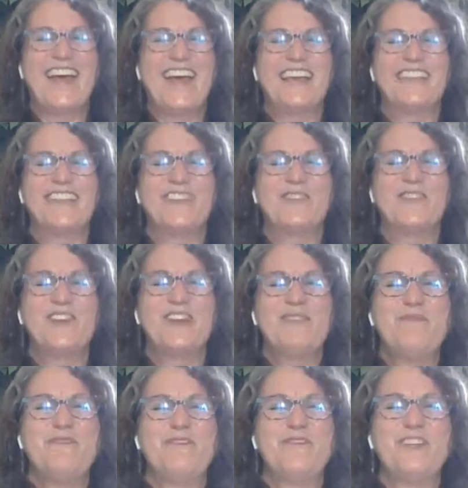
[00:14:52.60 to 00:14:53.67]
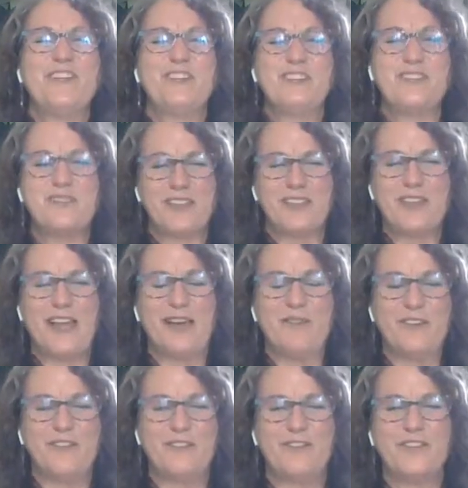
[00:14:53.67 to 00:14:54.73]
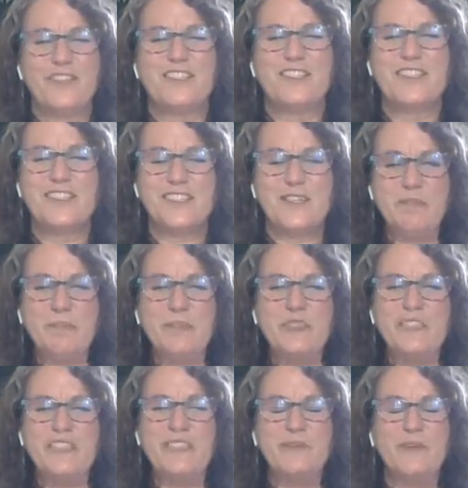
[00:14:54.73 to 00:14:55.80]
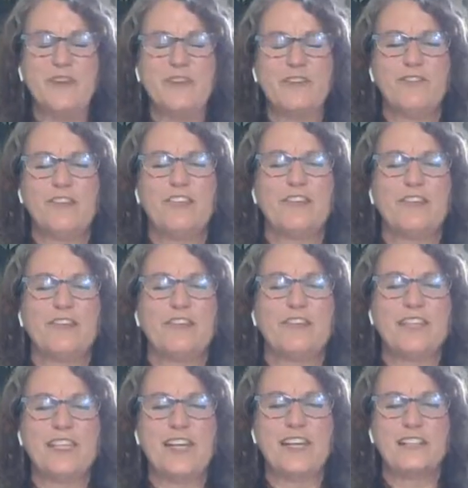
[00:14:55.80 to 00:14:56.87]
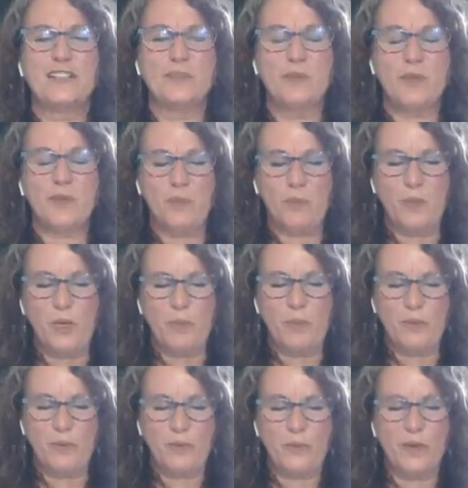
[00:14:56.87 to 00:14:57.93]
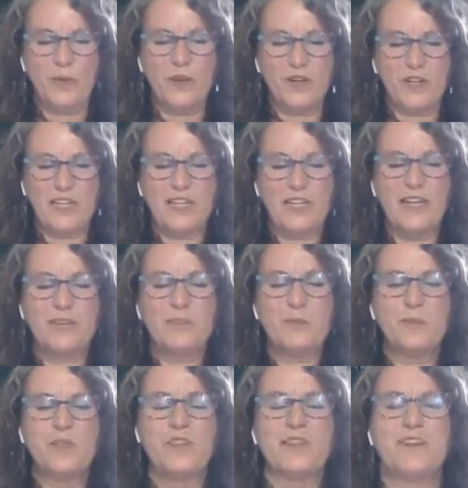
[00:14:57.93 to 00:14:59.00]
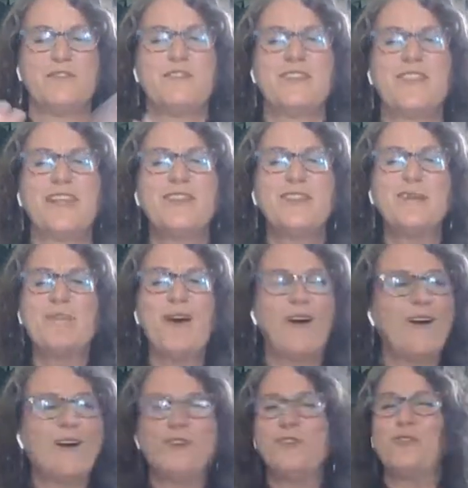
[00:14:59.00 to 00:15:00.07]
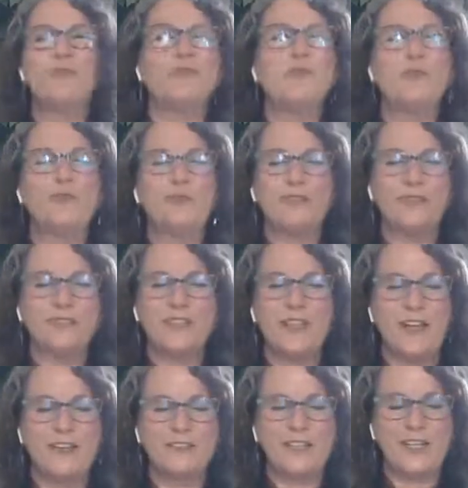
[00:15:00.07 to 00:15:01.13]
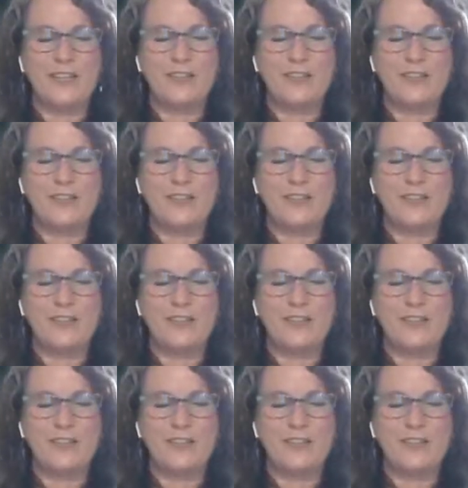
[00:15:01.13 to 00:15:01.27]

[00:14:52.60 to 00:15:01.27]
And then when I'm finished with that, when it feels complete, when I feel like I've connected with the people who I want to connect with, and I've sent them all this beautiful love and